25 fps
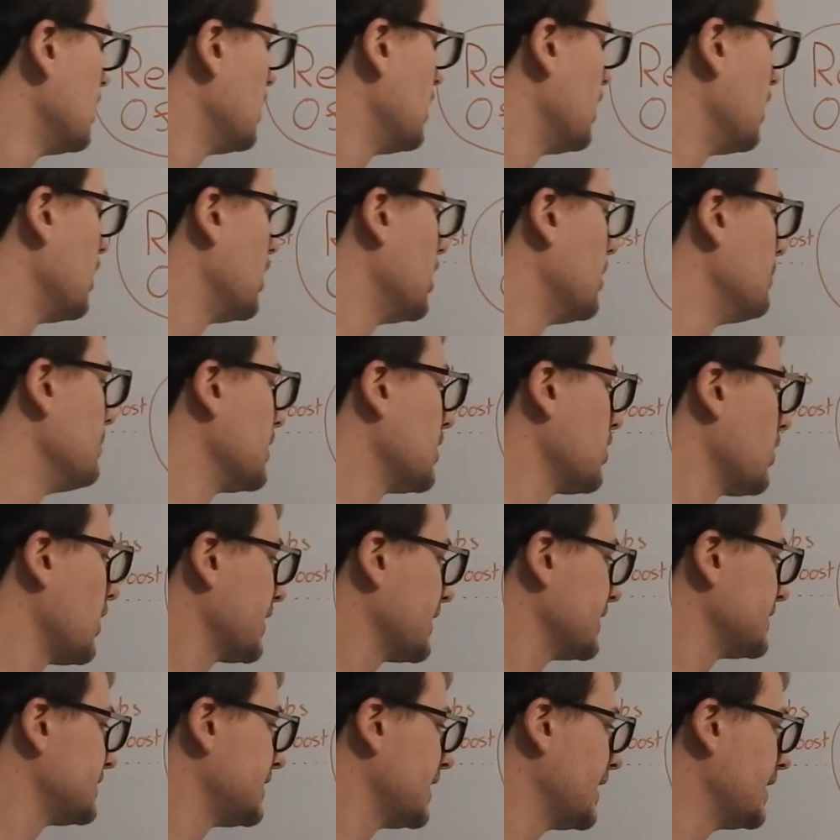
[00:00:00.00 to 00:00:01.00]
Like
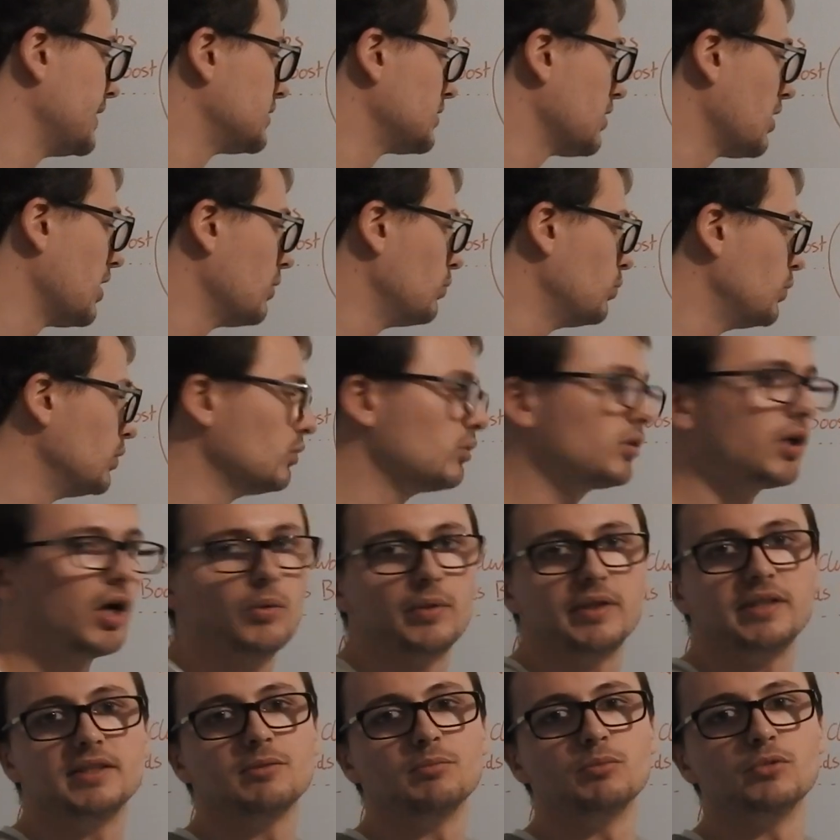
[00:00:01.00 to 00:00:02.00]
I said, I will go
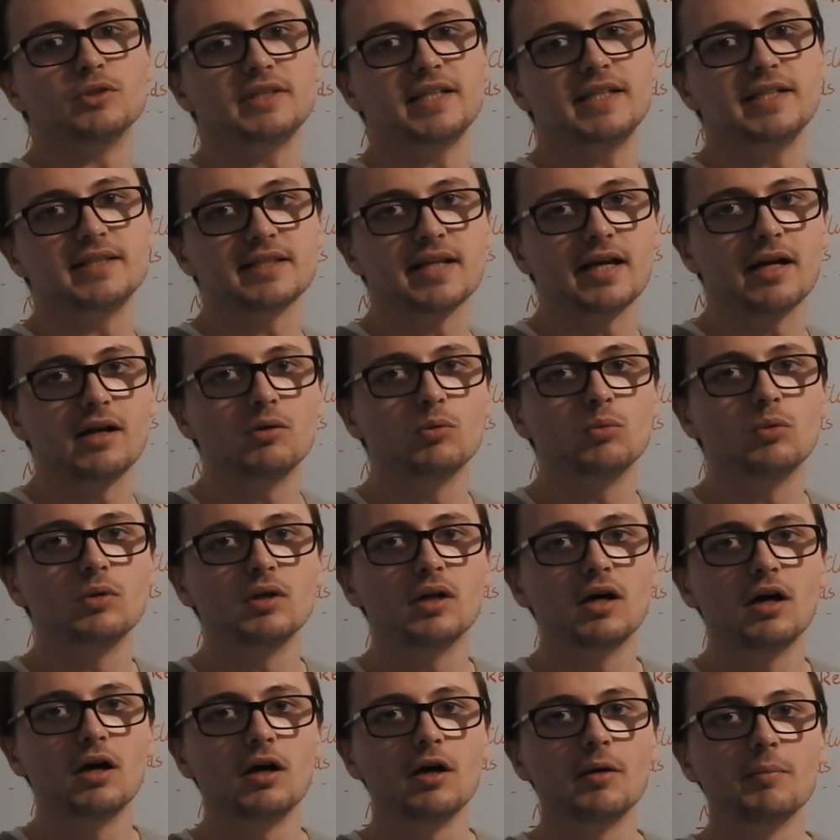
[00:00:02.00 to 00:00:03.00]
into more detail
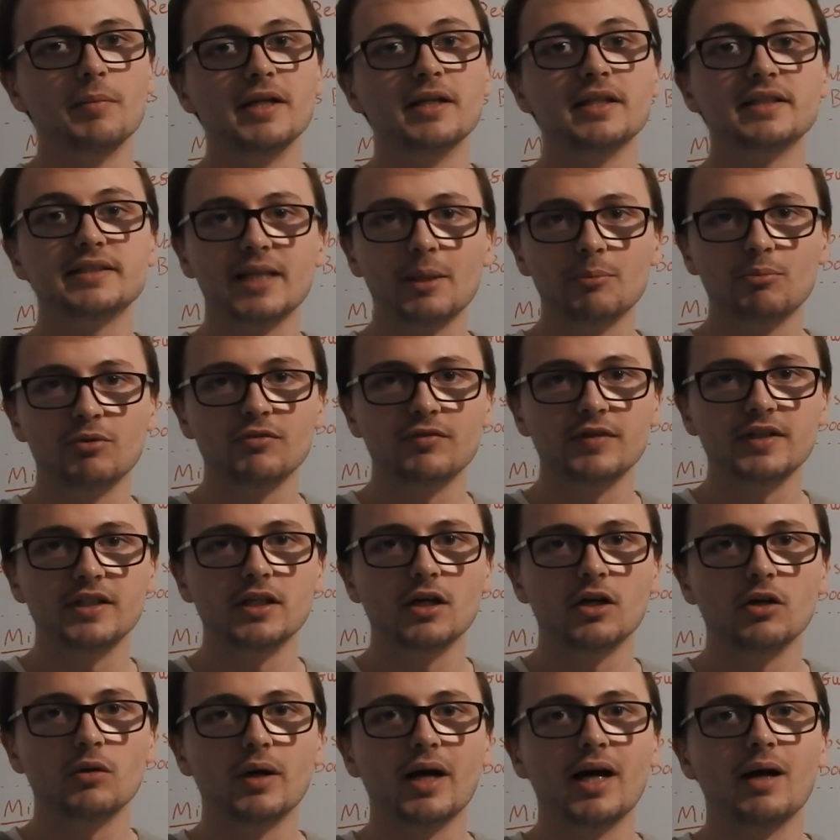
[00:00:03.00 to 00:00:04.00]
in a separate
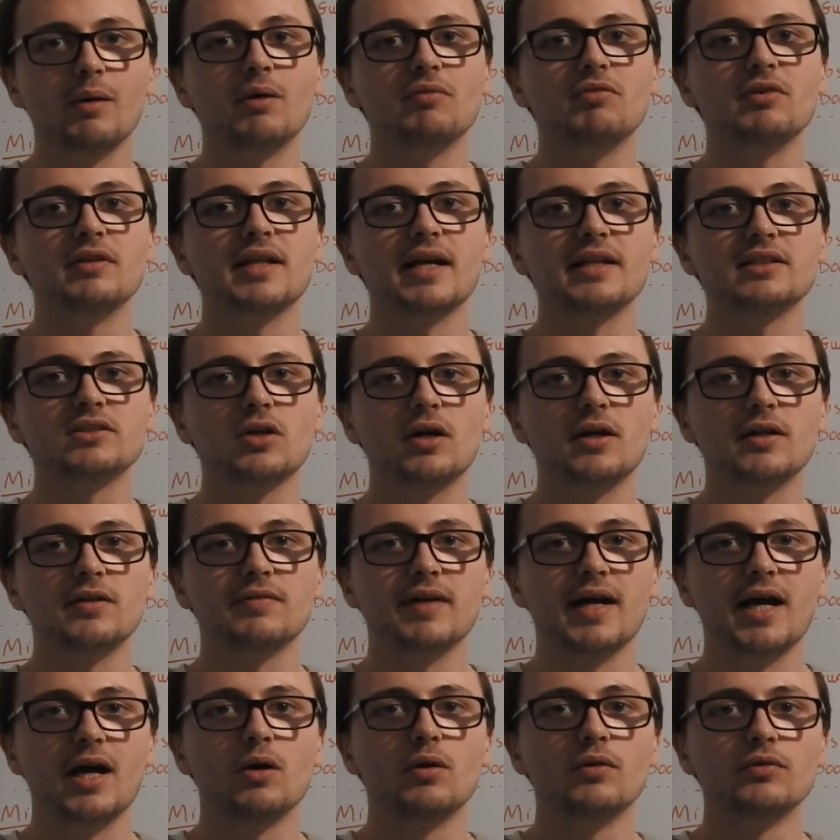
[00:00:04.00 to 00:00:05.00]
video, however that's kind of
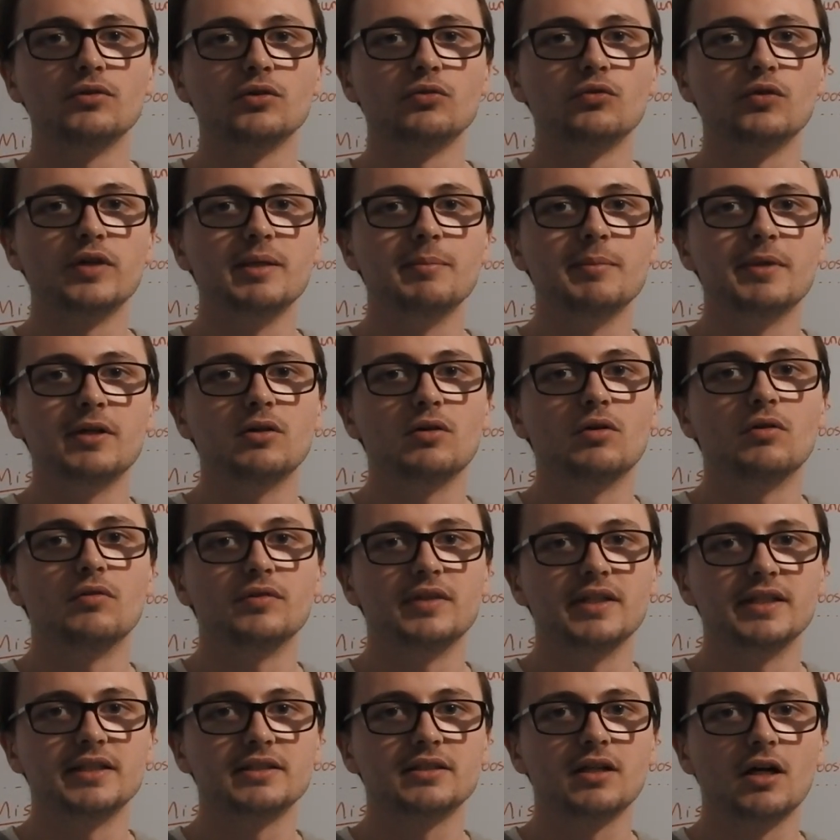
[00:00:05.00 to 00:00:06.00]
out of the remit of
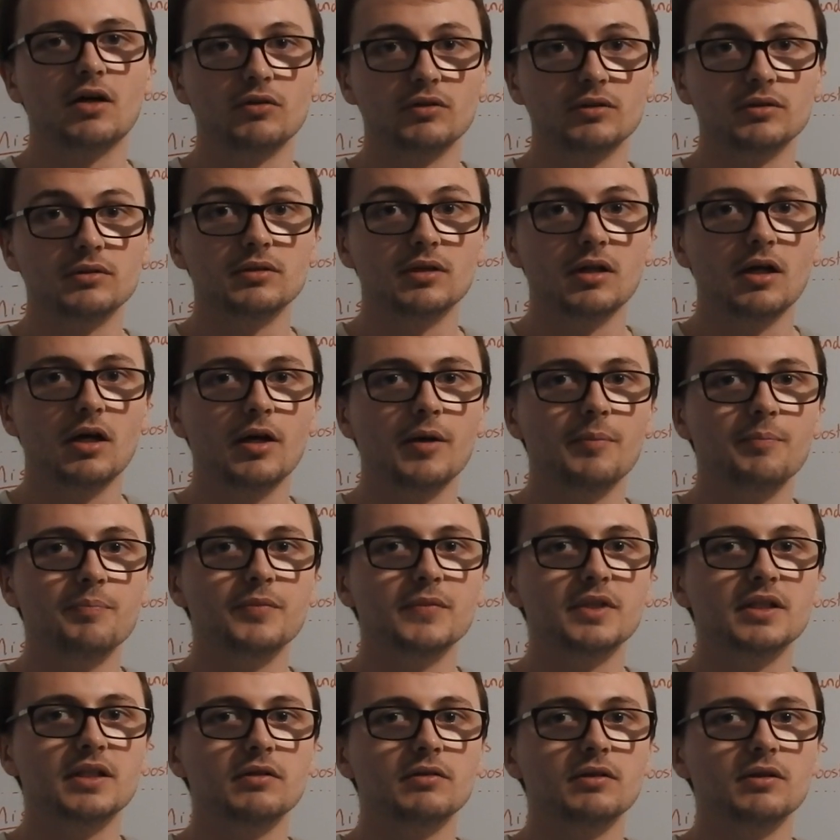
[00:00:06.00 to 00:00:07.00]
this current
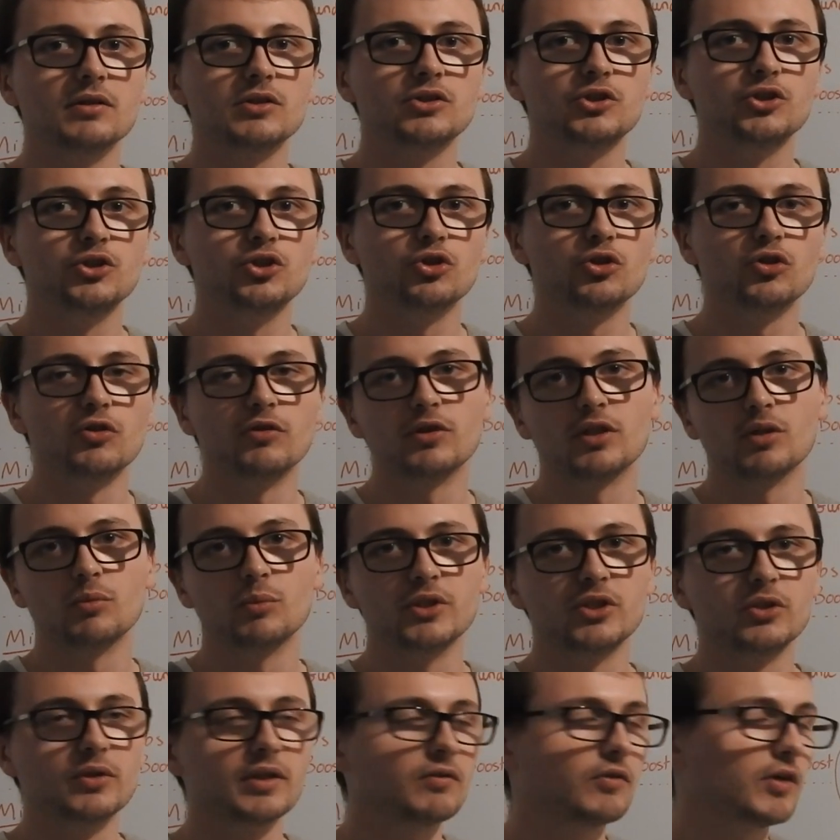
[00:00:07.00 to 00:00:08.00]
tutorial that we're
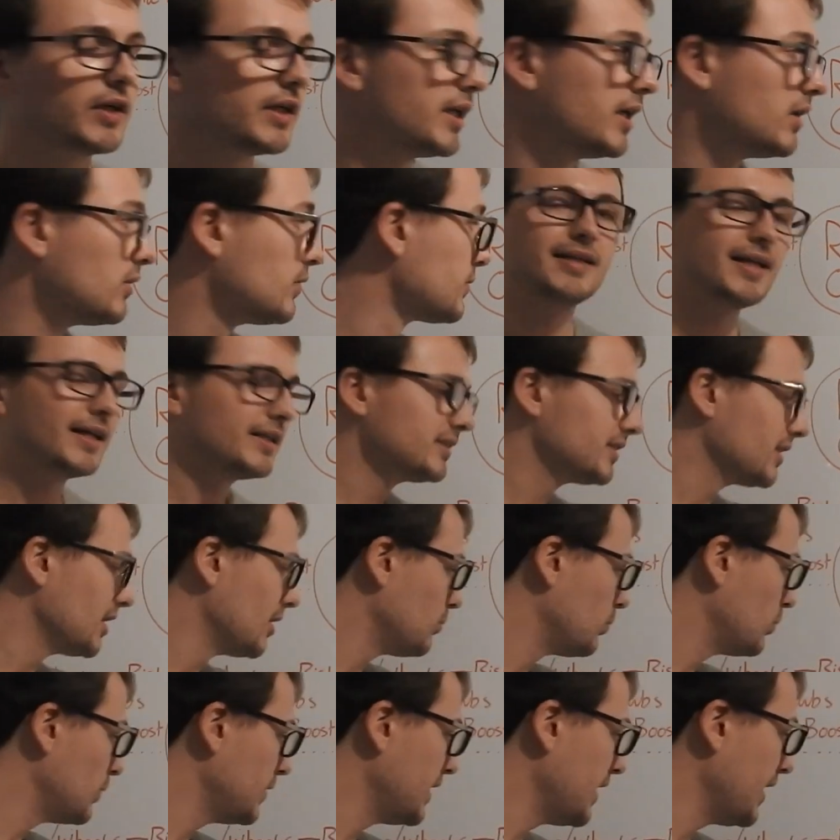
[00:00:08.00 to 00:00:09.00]
doing right now. Next
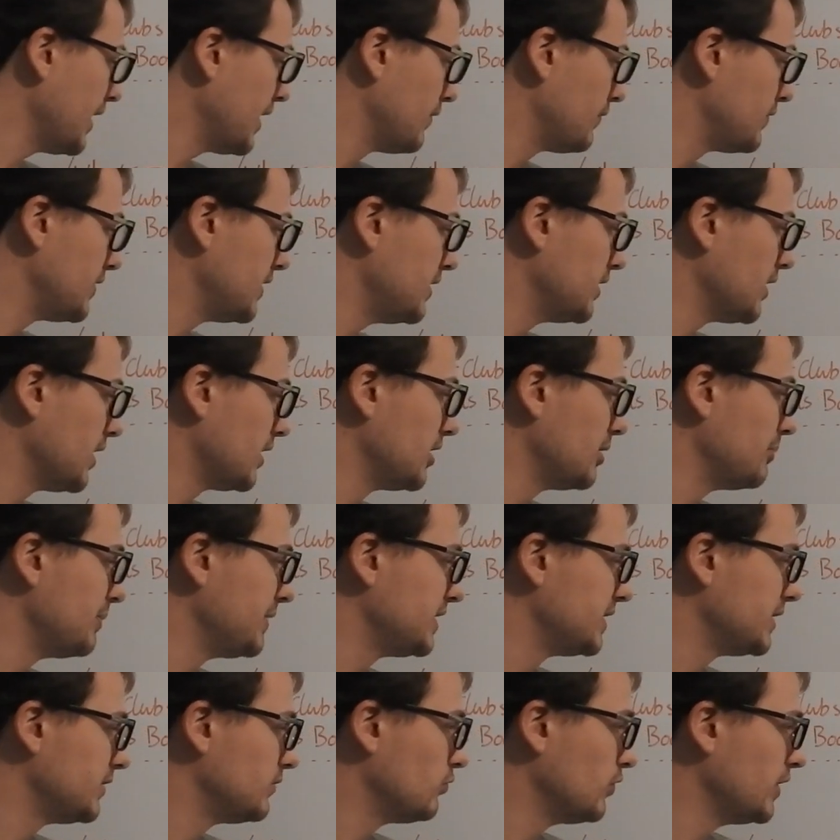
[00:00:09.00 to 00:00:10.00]
up we have the
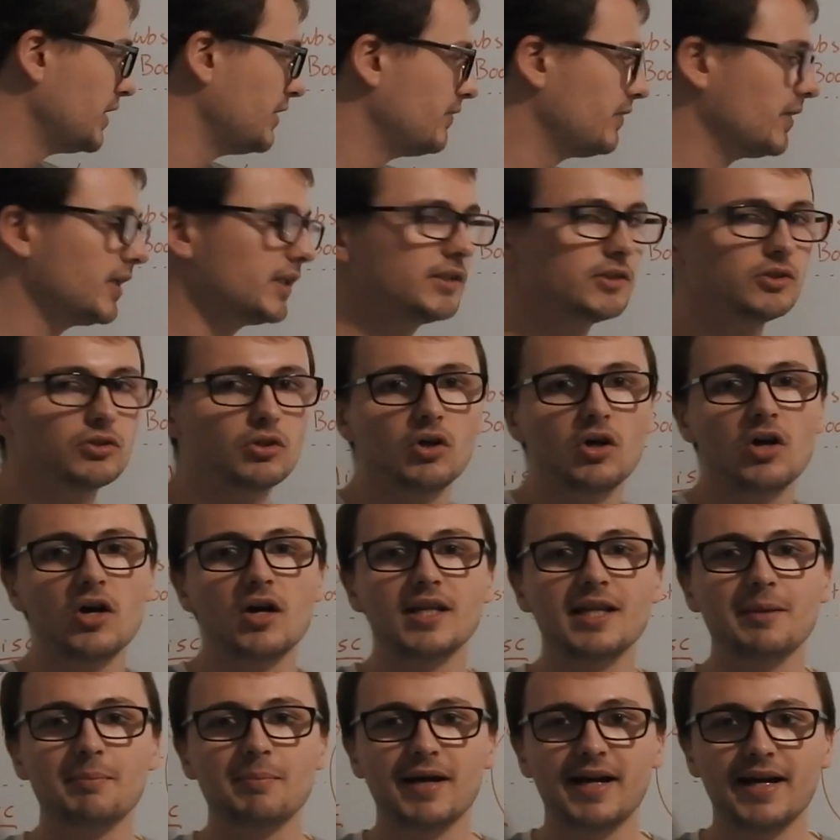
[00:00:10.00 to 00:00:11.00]
unlimited refunds or
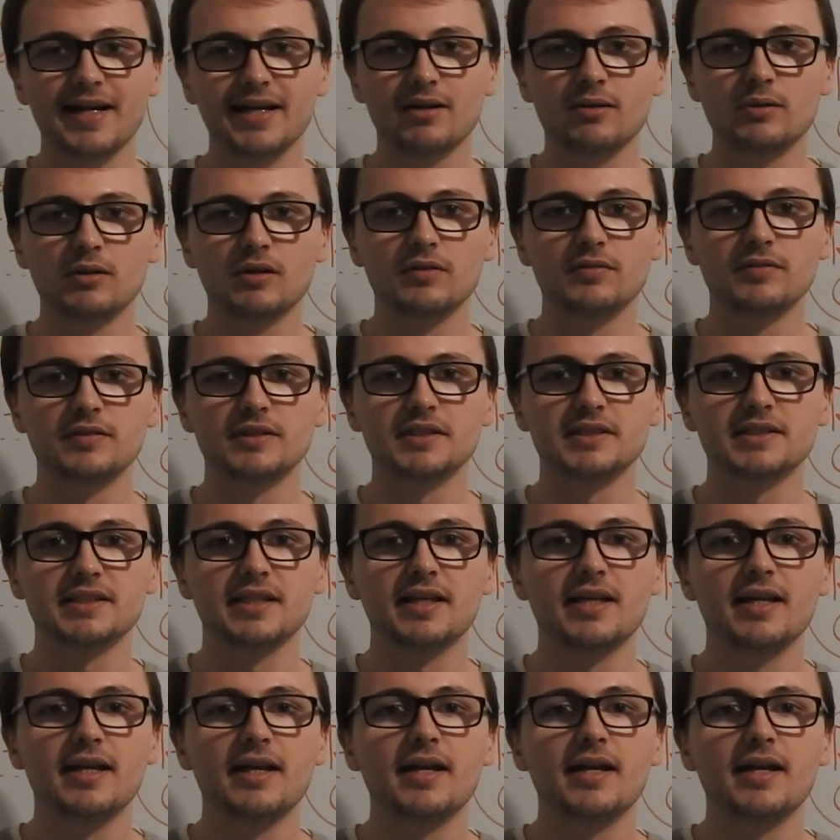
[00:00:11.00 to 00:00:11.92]
early payout offers.